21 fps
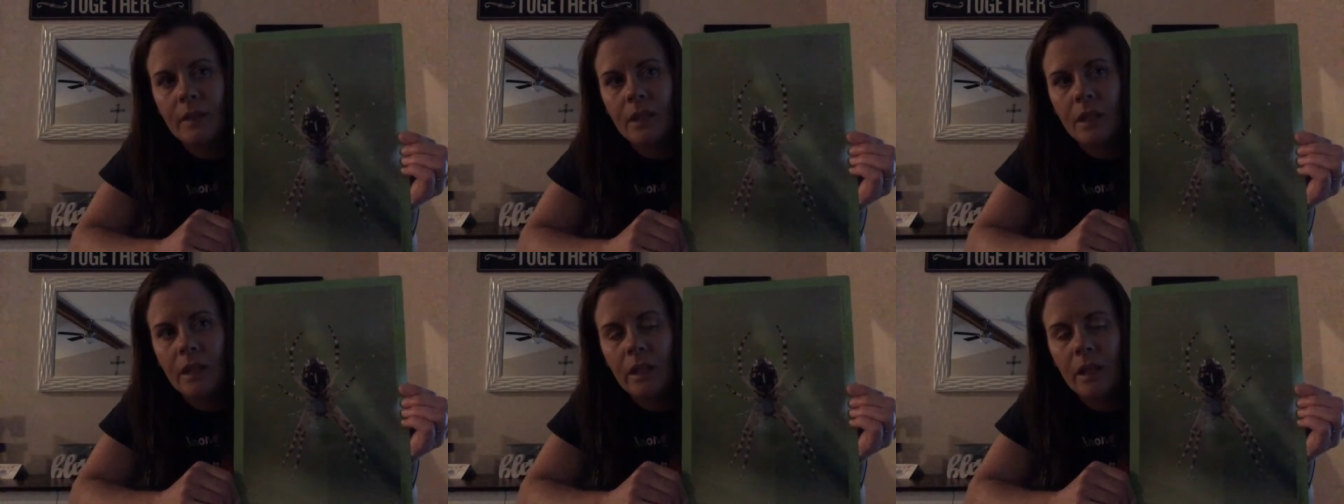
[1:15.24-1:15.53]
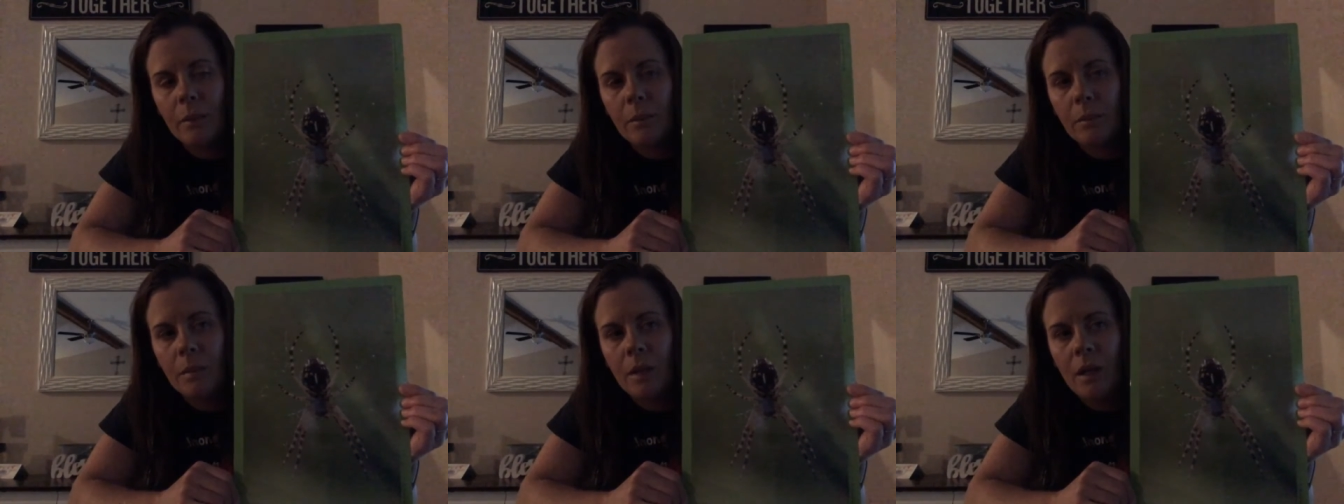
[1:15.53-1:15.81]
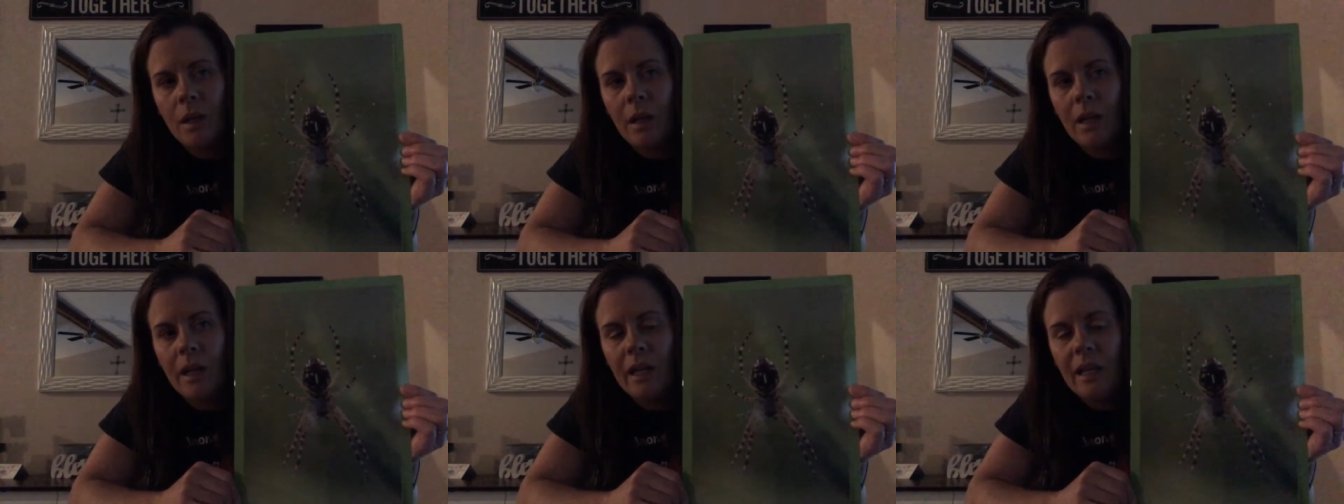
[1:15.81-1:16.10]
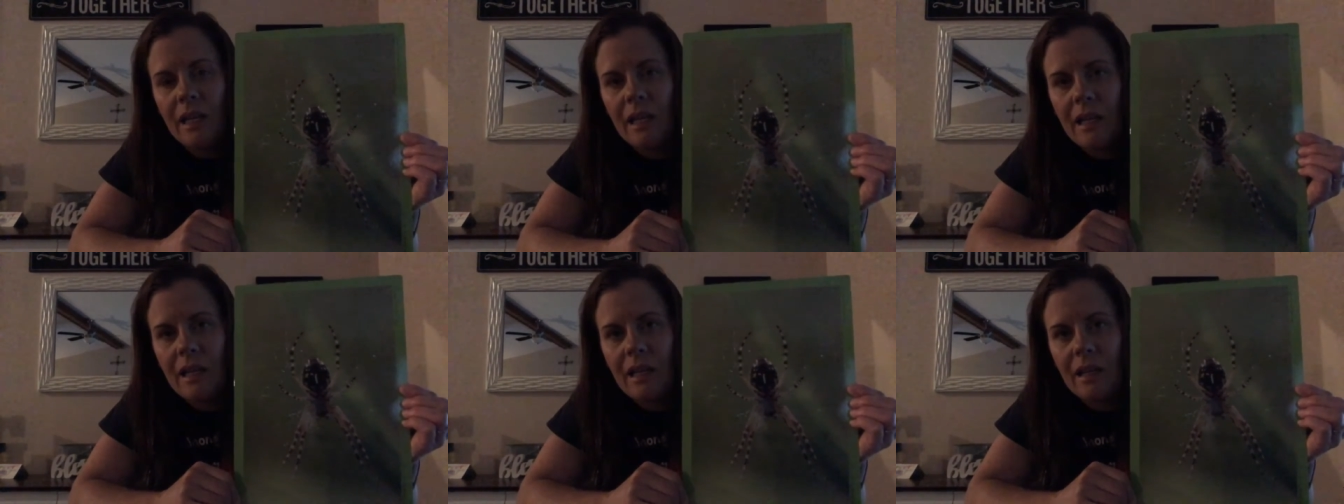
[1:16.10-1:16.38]
Yep,
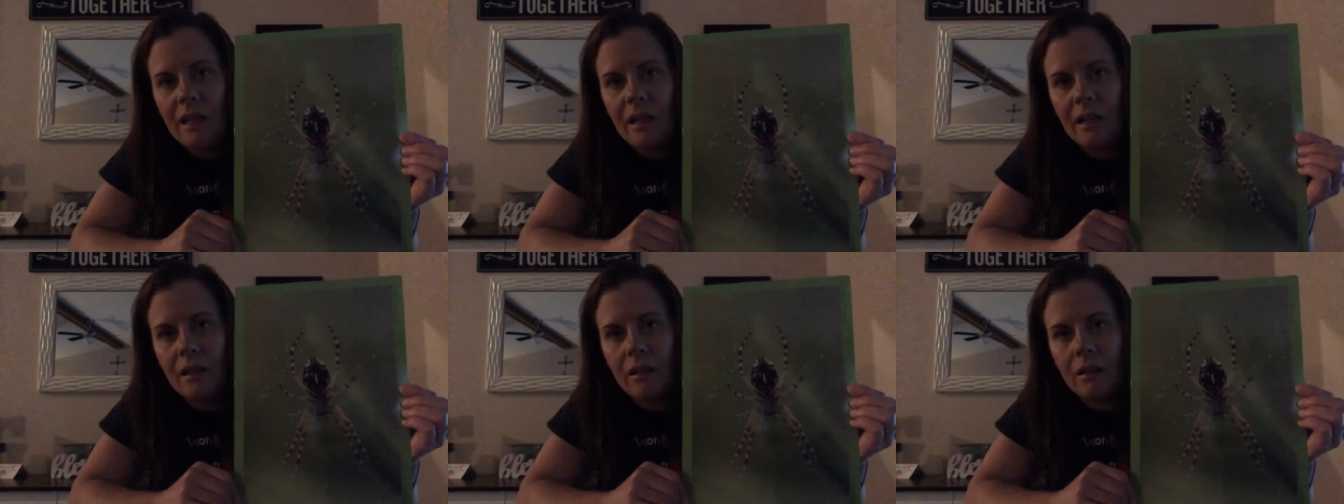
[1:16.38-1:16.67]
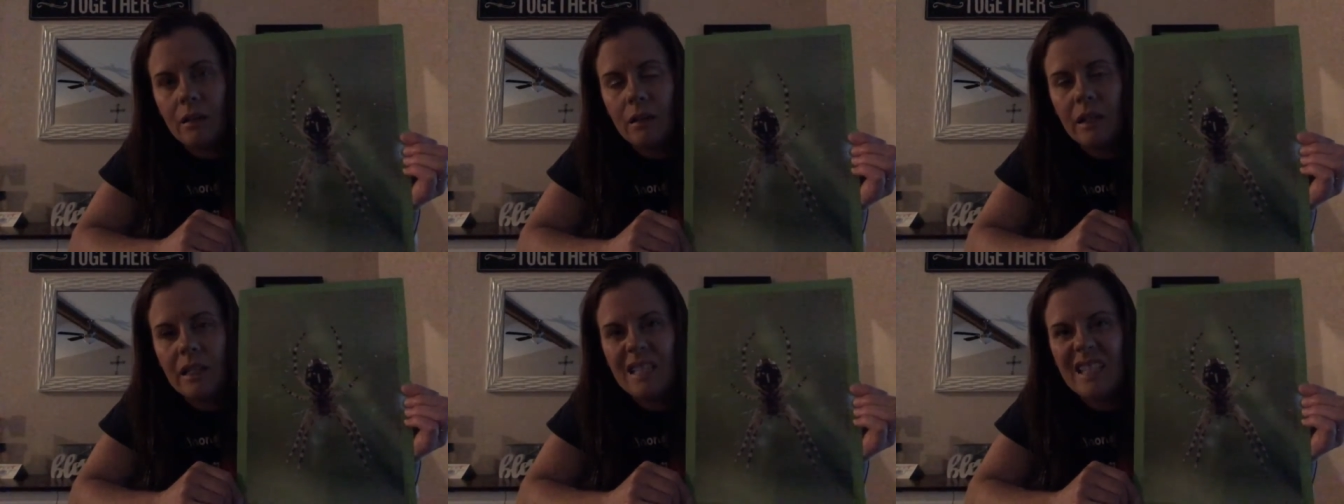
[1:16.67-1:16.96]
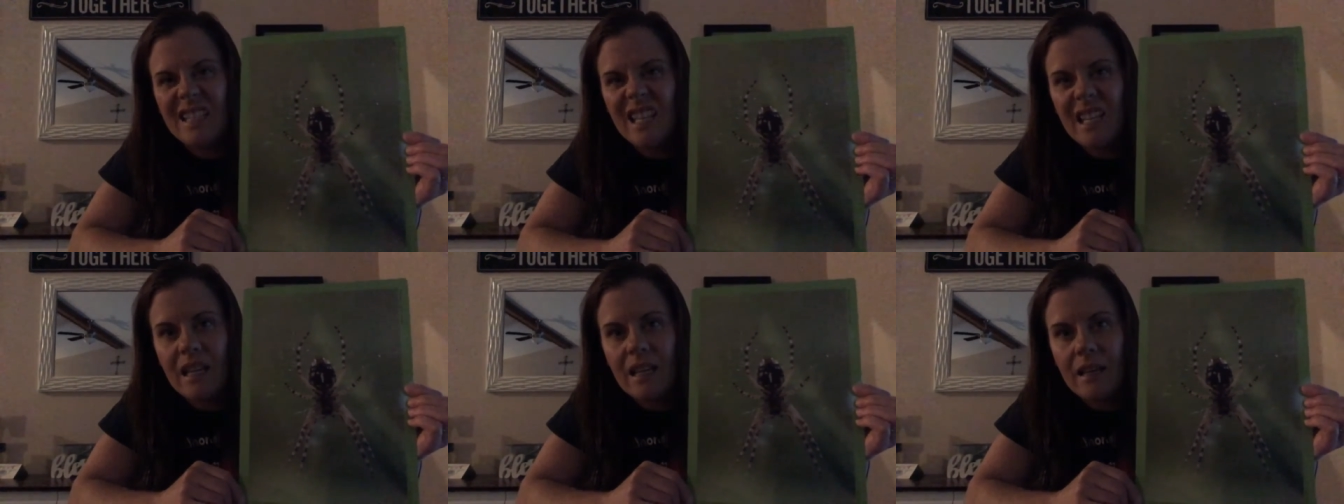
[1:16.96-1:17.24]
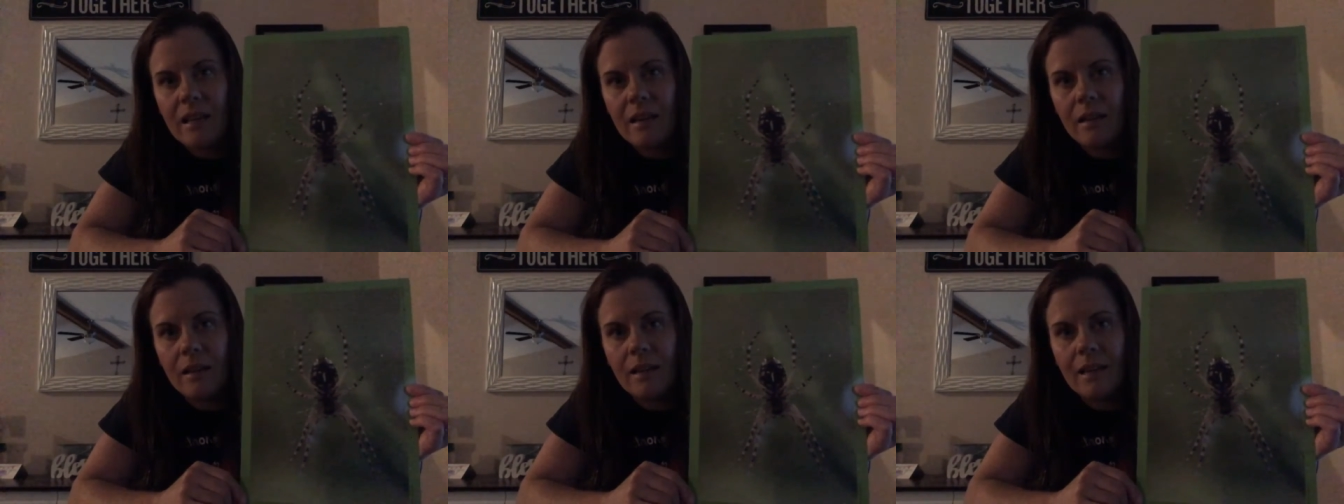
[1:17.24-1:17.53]
he is
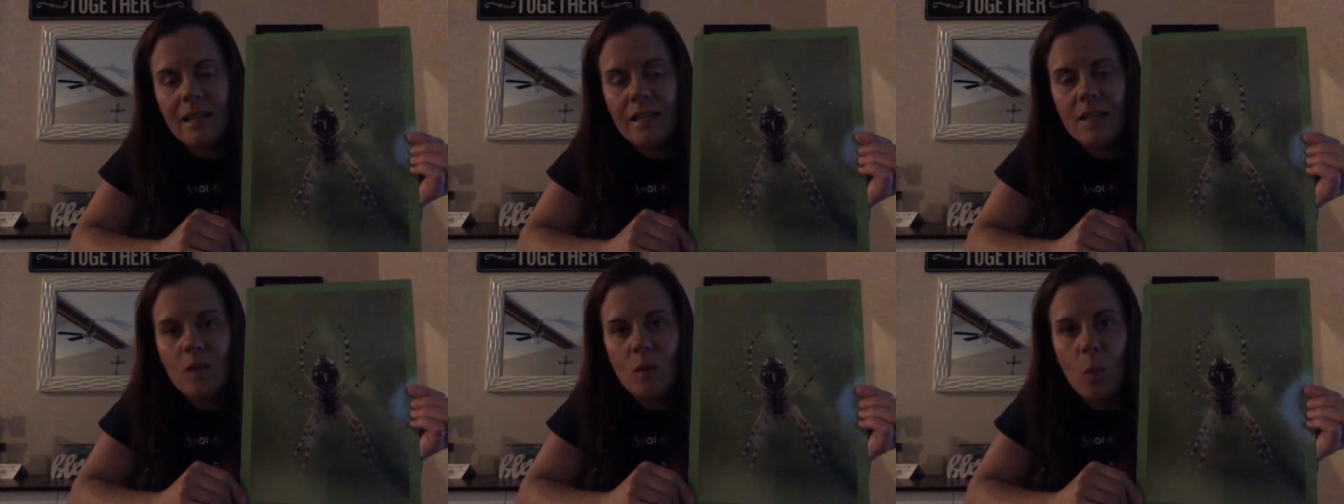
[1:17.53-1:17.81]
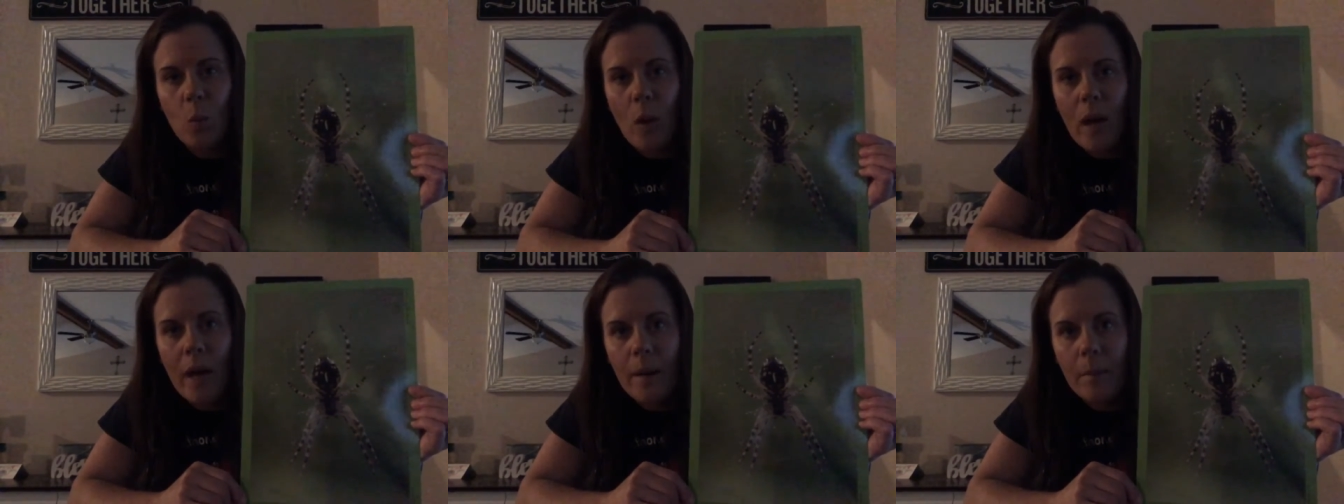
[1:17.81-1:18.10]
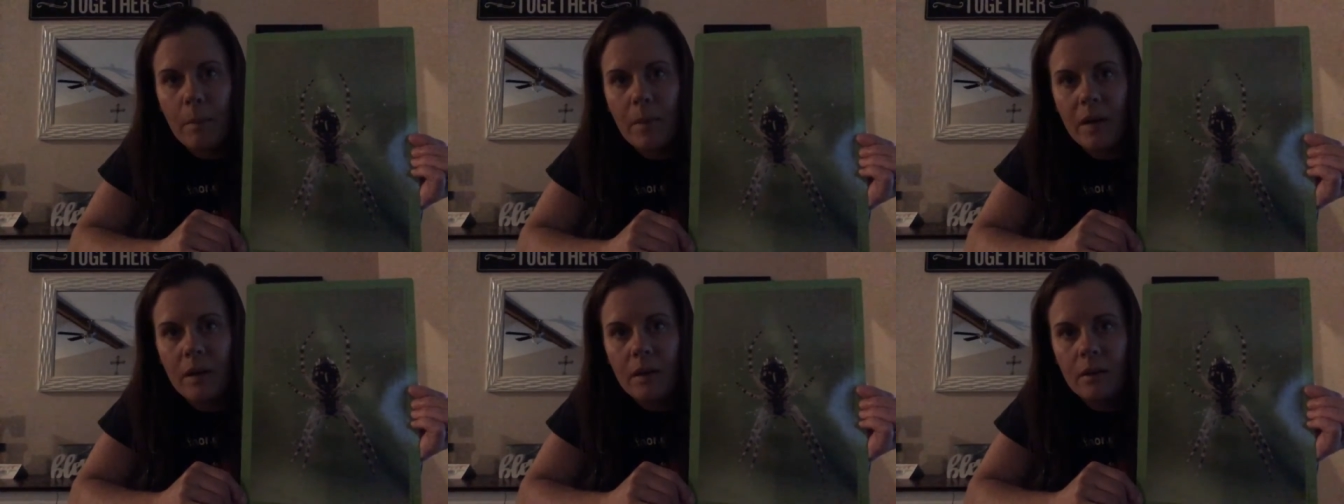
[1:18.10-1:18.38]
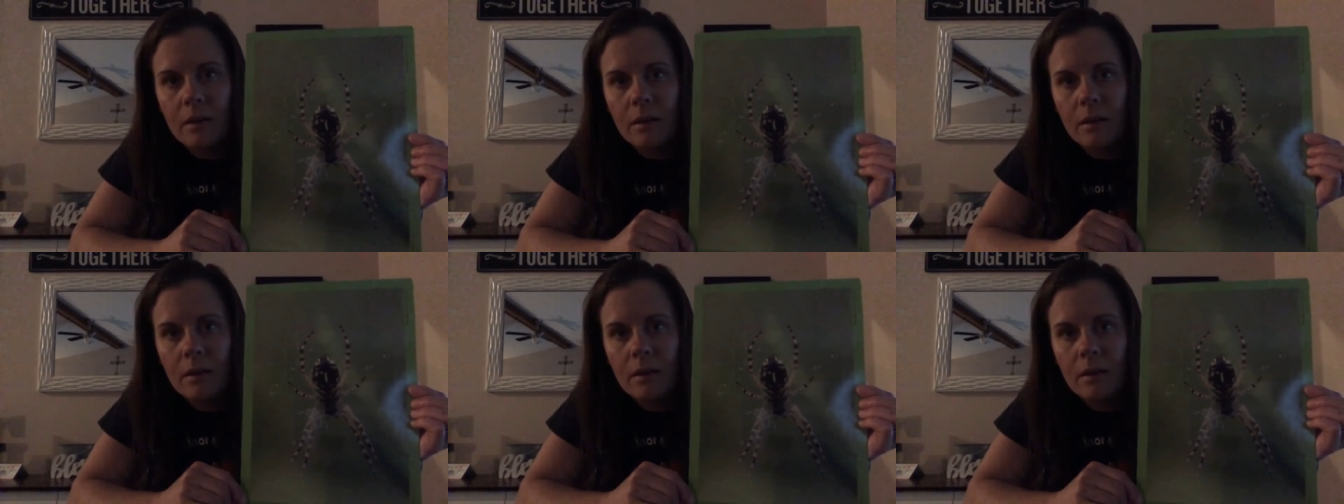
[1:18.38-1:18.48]
in his web.